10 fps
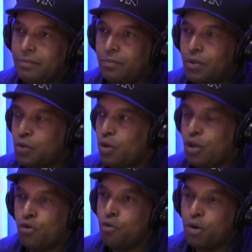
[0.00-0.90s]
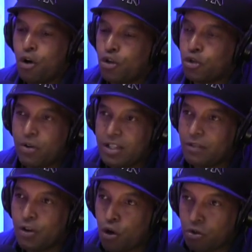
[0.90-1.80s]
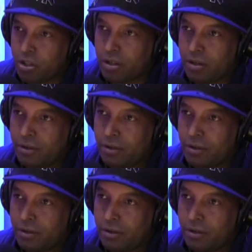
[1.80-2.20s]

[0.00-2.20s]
was with a group called Trends of Culture.